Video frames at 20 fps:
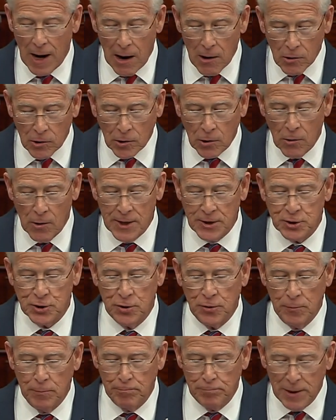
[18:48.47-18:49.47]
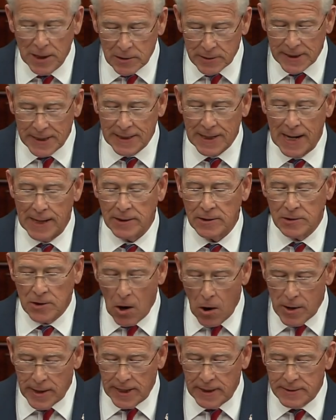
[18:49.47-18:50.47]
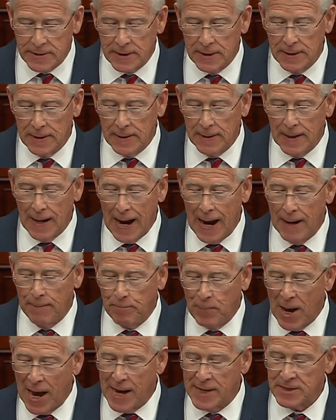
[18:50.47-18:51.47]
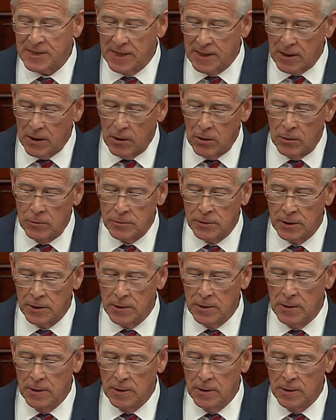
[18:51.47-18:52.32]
our courage to build it and guard it and pass it on